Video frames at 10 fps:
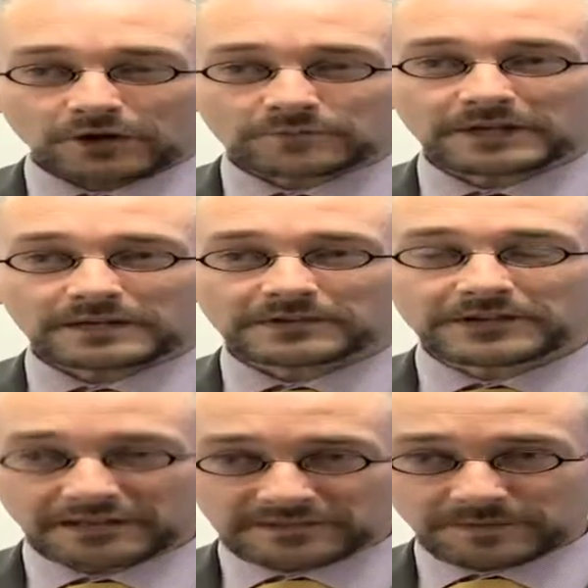Hello, my name is
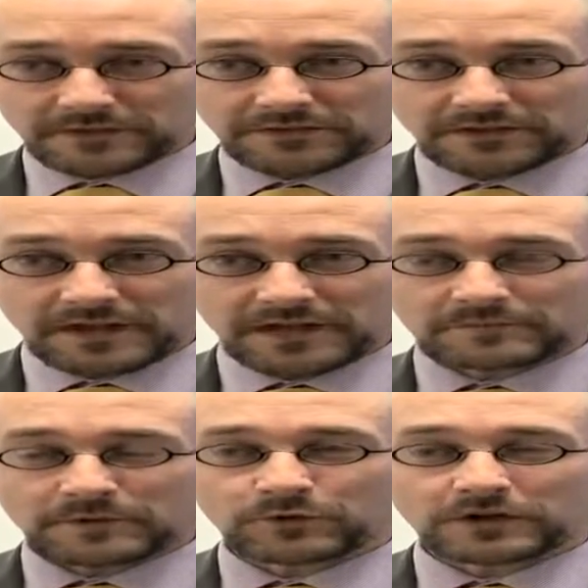Ken Smith and
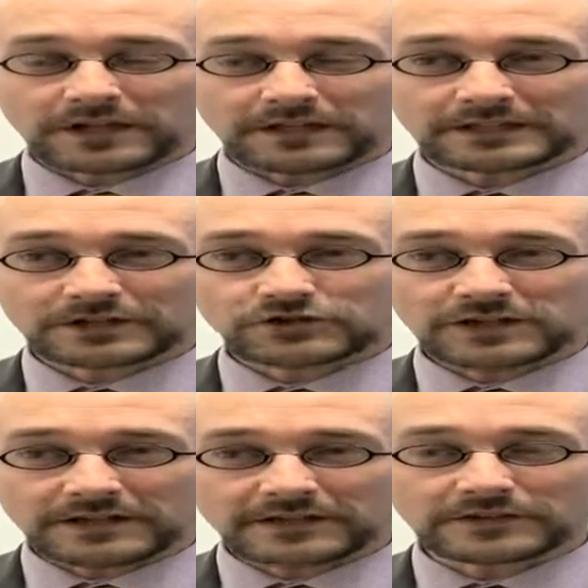I've been working in English
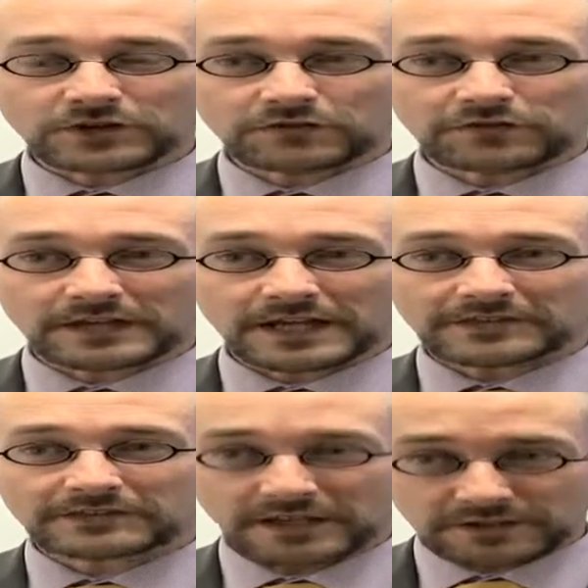at DCU for the
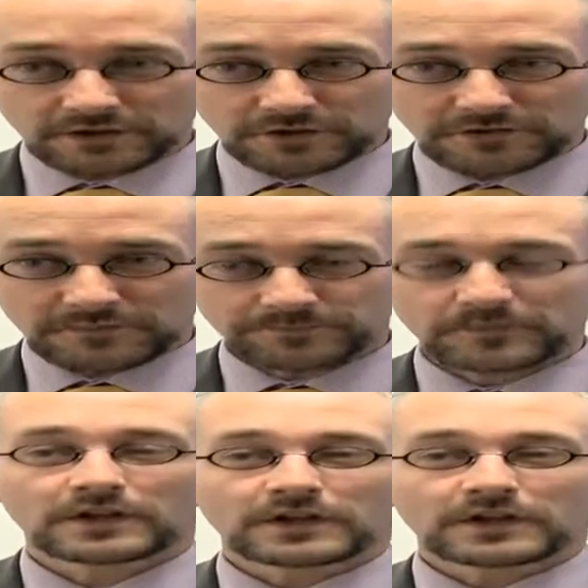last 10 years.